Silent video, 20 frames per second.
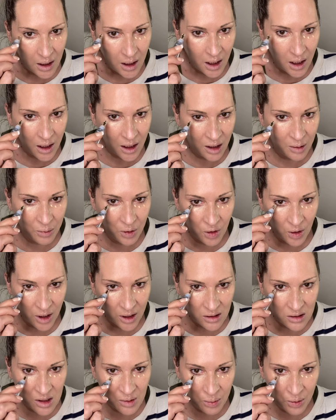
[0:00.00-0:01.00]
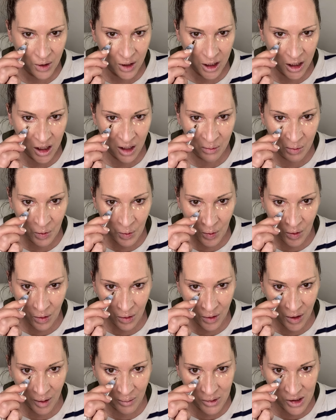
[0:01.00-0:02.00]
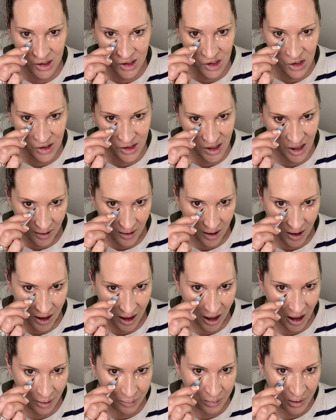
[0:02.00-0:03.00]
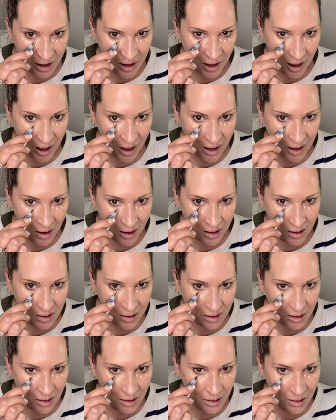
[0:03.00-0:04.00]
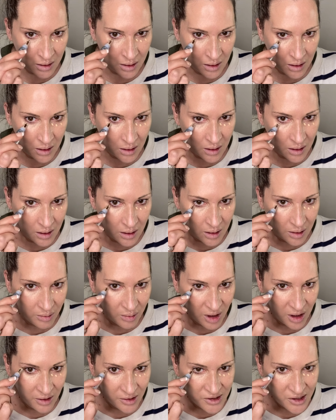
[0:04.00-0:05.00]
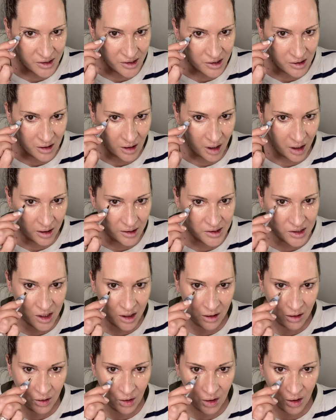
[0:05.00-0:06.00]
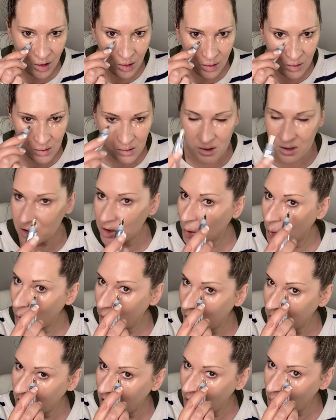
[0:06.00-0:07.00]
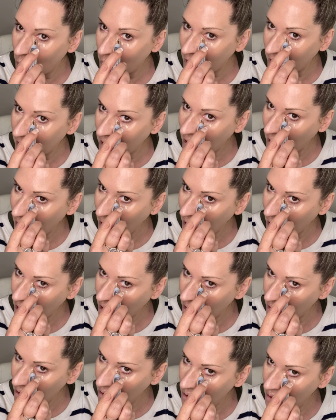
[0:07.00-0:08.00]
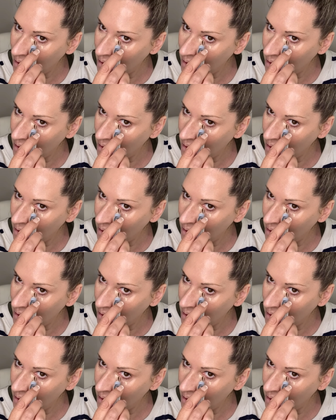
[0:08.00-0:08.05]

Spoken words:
And I'm not actually putting any more on. I'm just using the applicator because it's nice and cold to work in what I can.